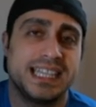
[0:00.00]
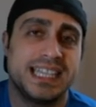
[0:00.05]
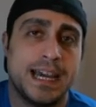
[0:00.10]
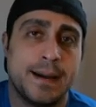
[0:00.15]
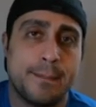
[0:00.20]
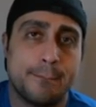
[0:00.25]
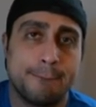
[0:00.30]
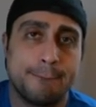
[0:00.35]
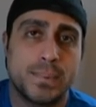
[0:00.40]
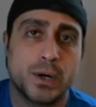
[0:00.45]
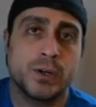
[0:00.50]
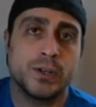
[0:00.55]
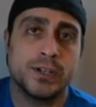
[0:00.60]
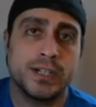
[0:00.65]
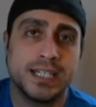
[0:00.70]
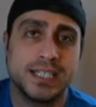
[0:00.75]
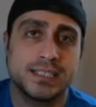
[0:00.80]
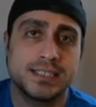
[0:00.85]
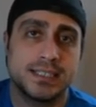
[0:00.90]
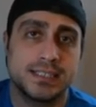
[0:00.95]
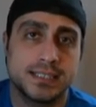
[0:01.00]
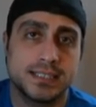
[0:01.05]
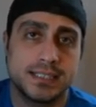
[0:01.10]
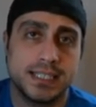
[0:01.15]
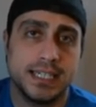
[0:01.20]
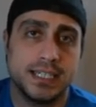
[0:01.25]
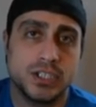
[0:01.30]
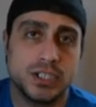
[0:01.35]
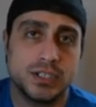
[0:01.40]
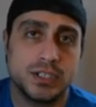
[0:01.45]
that burning
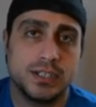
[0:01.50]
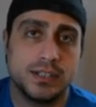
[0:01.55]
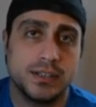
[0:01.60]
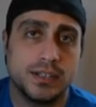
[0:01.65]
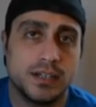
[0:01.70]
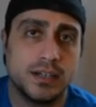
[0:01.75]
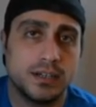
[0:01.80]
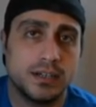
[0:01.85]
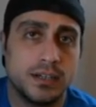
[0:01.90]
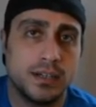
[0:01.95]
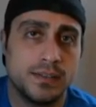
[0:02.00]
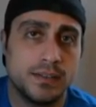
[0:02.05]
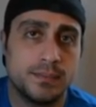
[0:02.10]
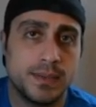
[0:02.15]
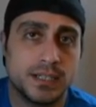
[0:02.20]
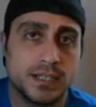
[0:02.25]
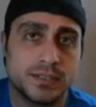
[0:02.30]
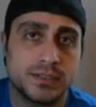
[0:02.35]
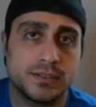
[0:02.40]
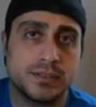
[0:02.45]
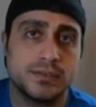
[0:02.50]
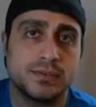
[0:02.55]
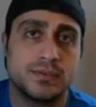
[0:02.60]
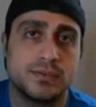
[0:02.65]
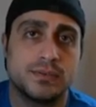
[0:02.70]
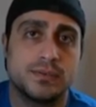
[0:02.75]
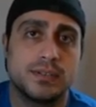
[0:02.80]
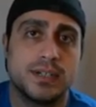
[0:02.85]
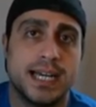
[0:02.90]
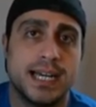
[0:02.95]
sensation in the muscle
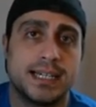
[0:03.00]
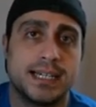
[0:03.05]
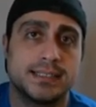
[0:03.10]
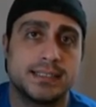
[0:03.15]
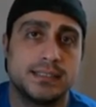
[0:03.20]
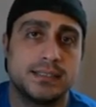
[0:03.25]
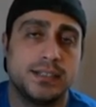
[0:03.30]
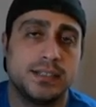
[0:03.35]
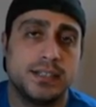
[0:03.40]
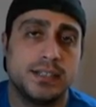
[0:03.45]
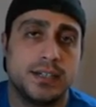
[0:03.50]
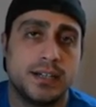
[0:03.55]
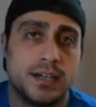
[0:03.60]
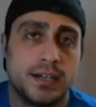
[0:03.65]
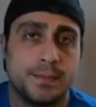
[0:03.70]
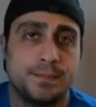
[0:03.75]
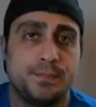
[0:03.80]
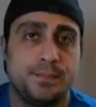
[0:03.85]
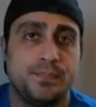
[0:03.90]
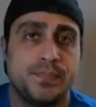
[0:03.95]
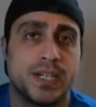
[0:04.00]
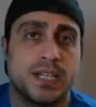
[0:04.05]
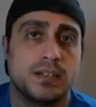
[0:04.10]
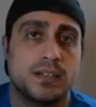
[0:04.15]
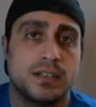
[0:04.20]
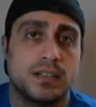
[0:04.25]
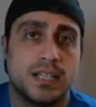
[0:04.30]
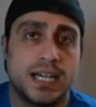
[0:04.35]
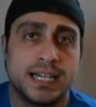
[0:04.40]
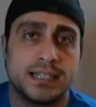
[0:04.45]
as the
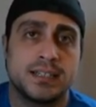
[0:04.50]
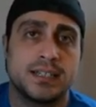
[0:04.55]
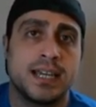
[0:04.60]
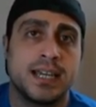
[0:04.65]
lactic